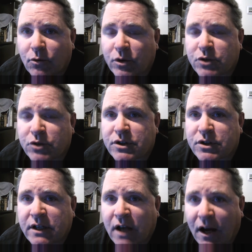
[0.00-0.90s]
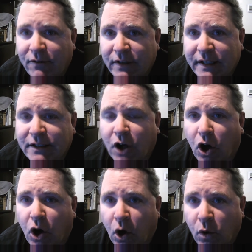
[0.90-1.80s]
which was coveted
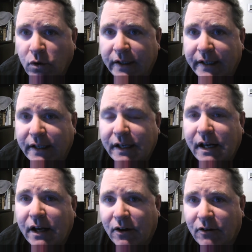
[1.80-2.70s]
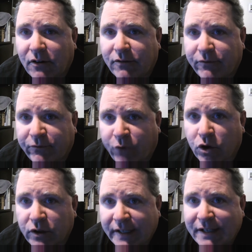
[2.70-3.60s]
only
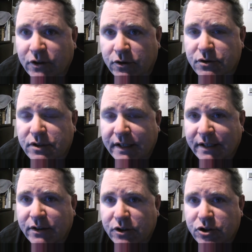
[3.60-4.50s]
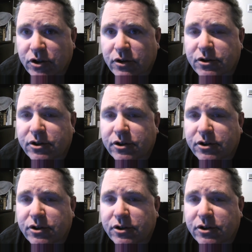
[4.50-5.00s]
for leaders in the church.